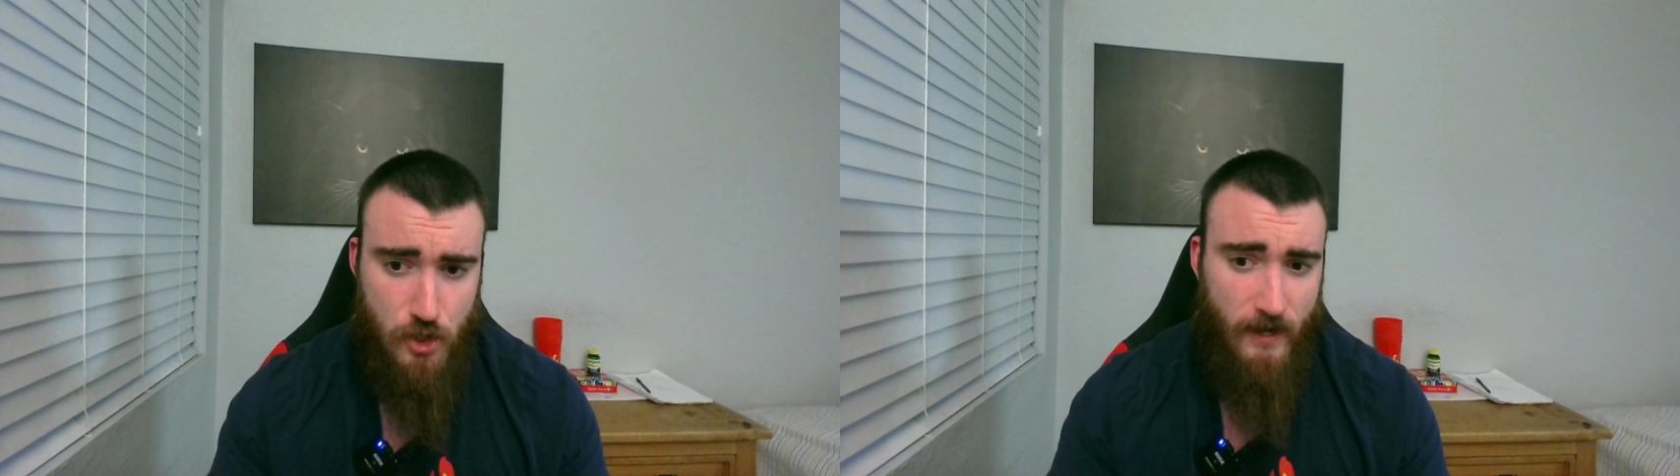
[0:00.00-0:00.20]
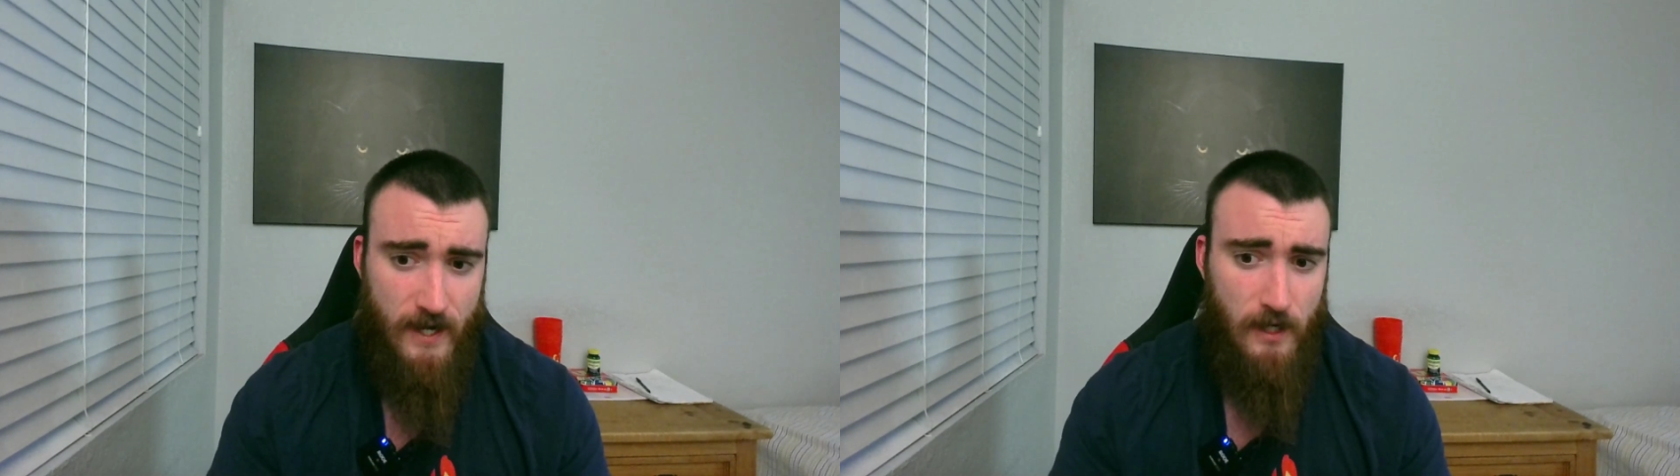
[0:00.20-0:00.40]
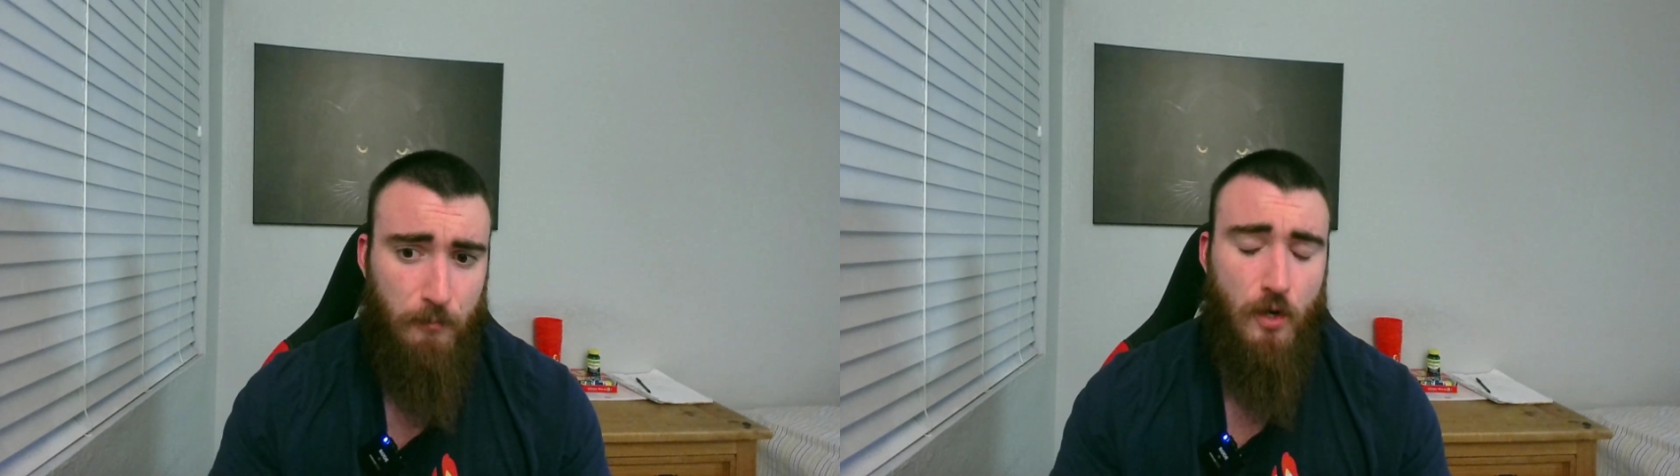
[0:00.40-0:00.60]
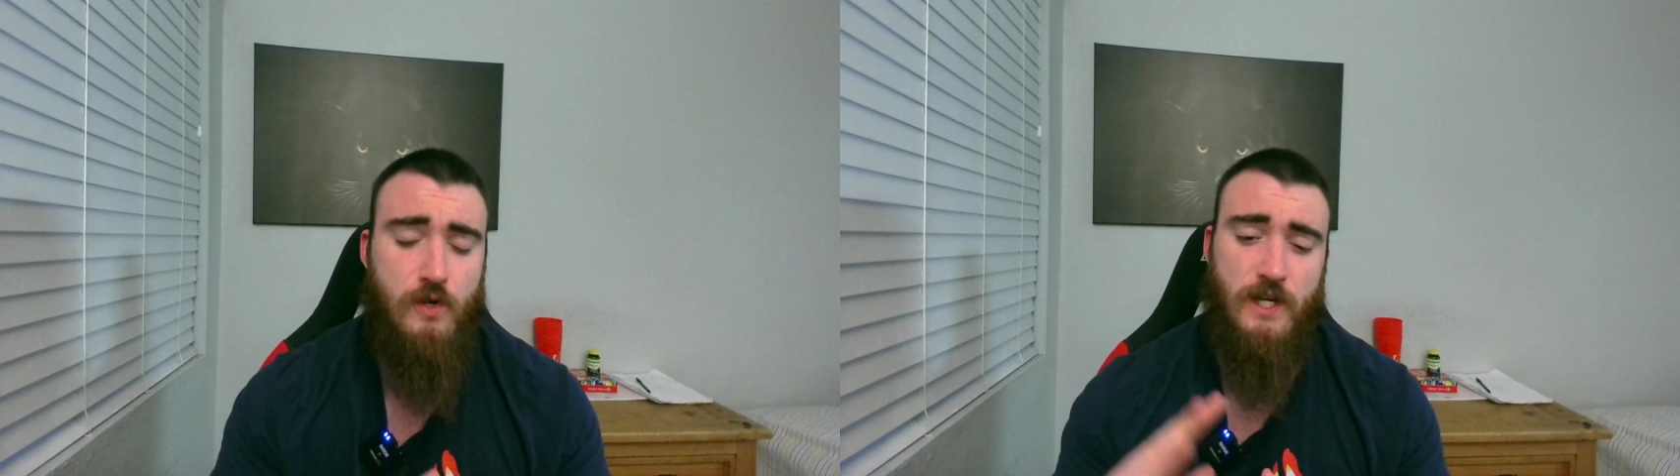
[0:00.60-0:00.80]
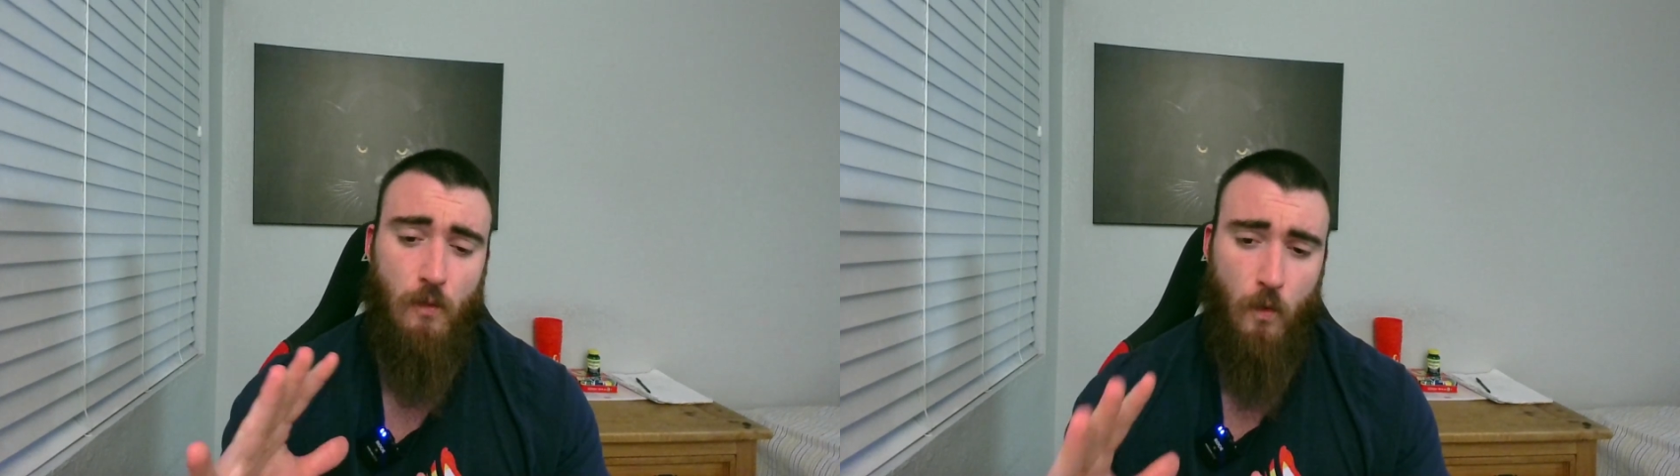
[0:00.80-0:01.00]
training
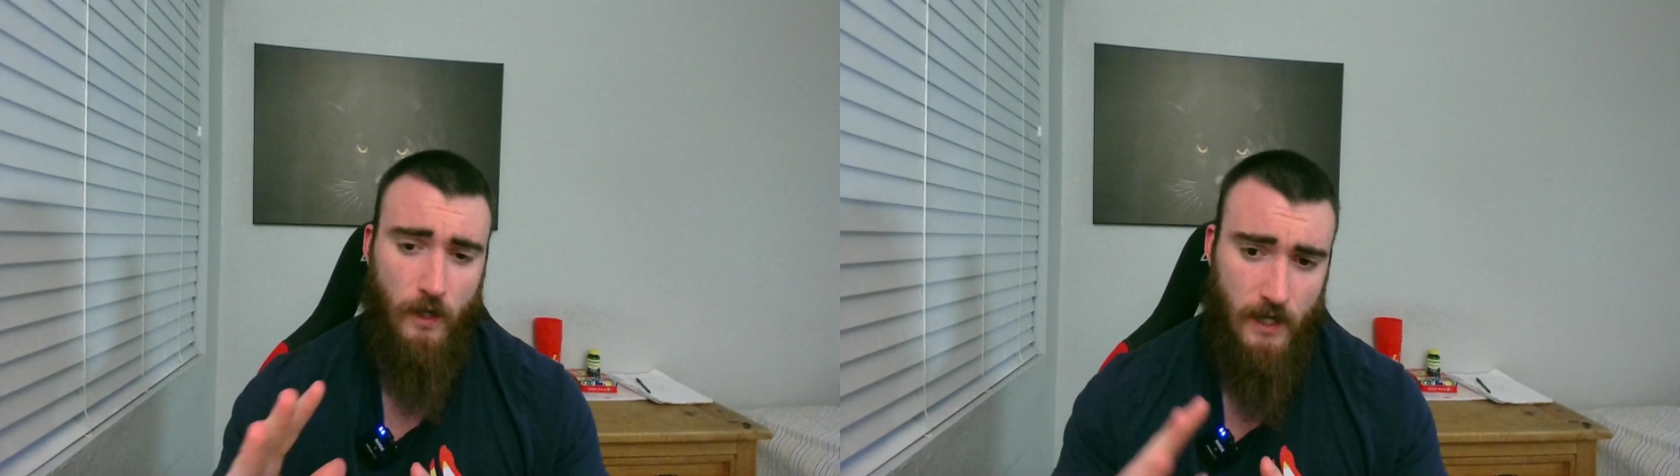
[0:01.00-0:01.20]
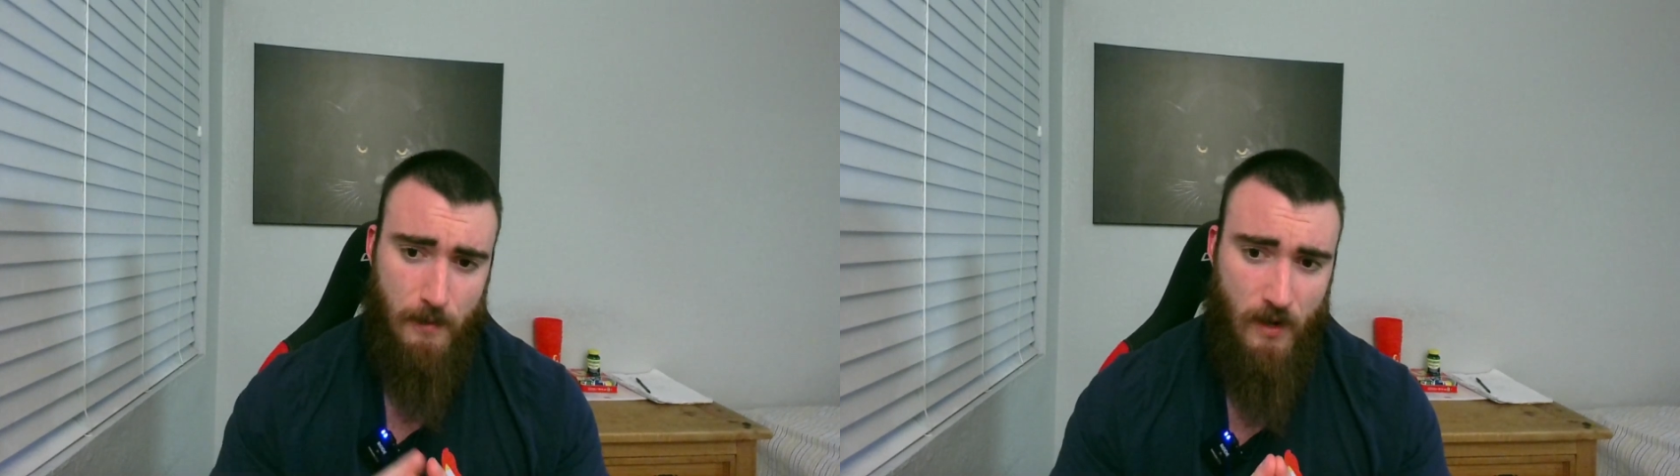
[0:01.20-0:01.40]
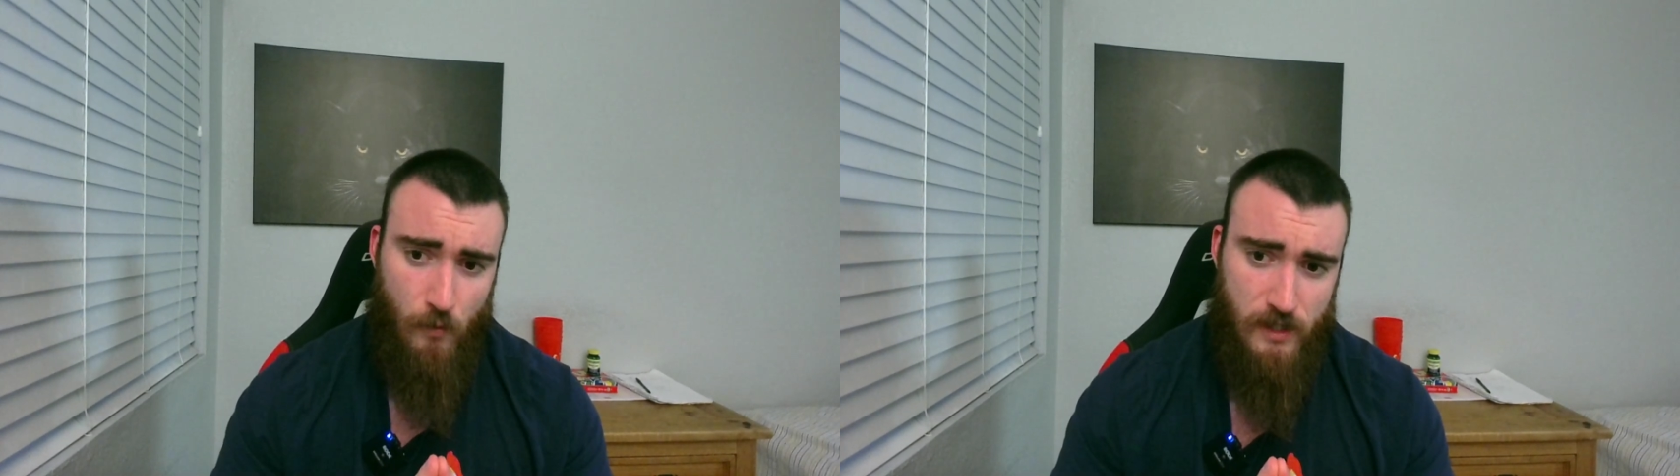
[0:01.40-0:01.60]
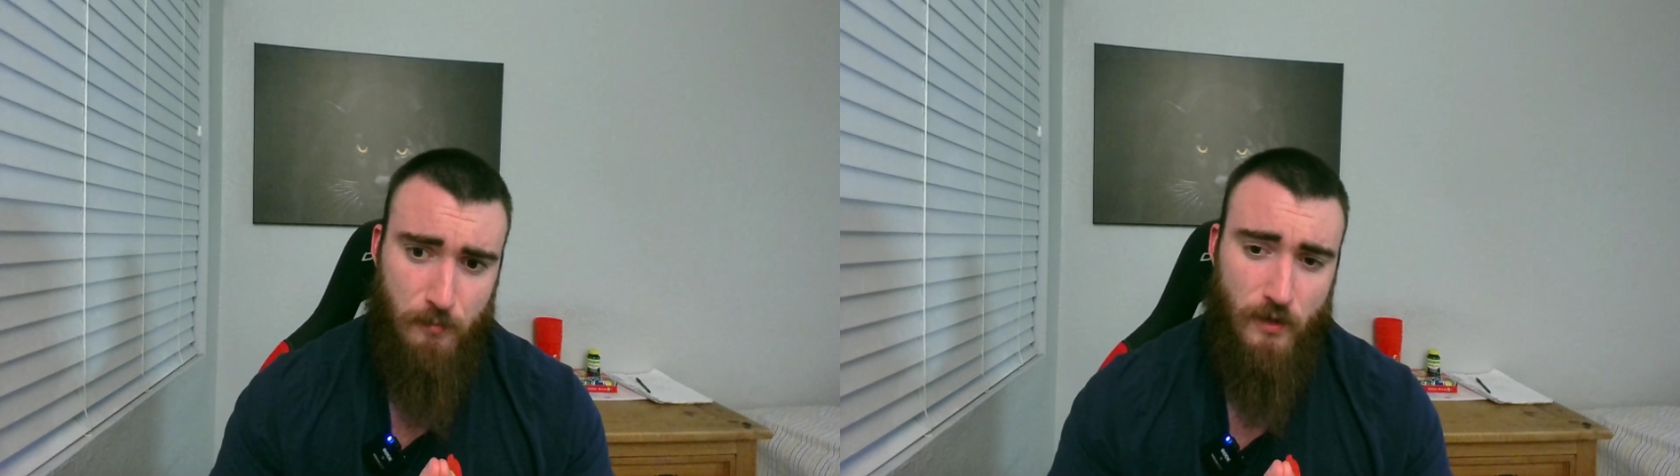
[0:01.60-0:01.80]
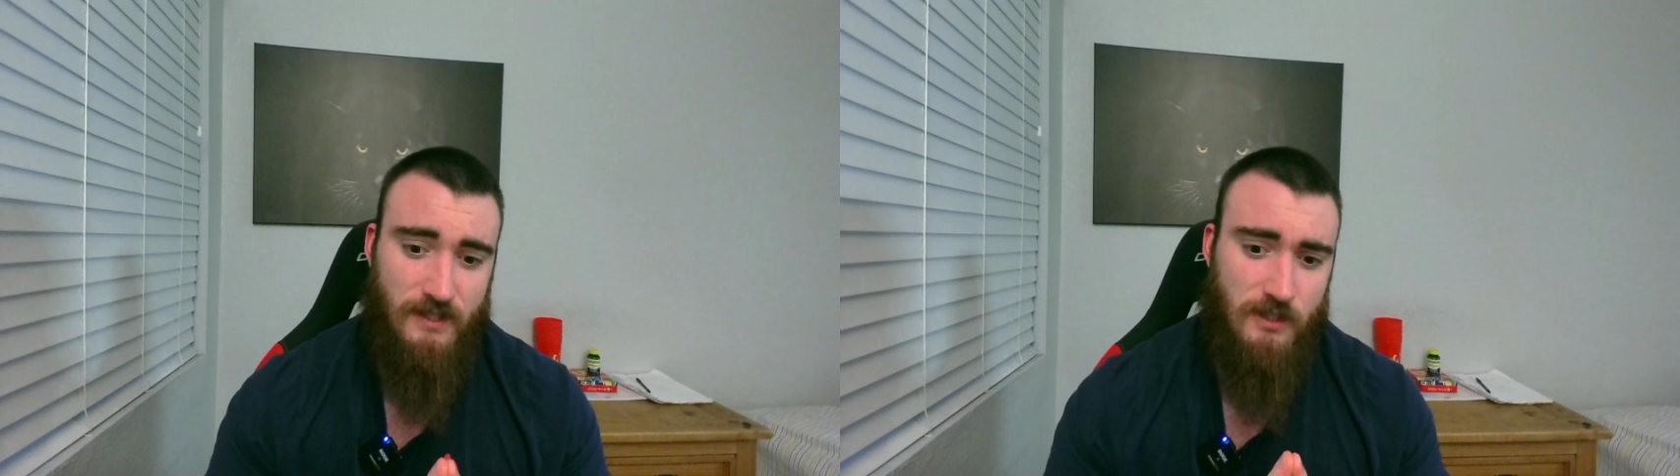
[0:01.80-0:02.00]
approach and working on my
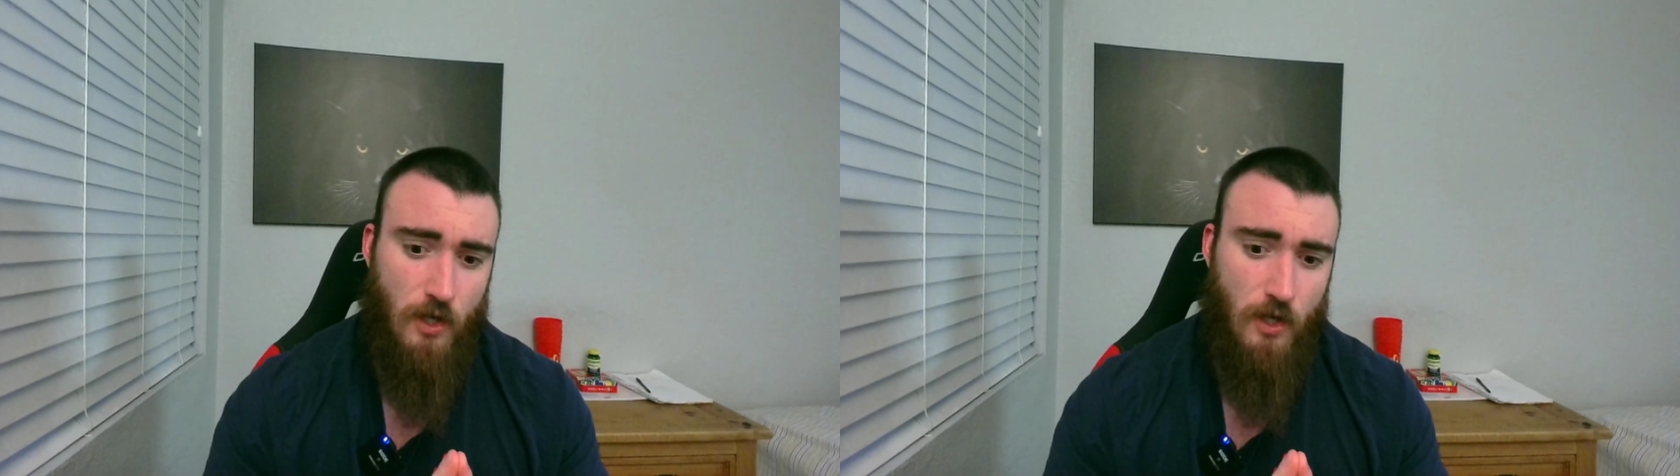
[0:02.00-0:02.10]
weak points.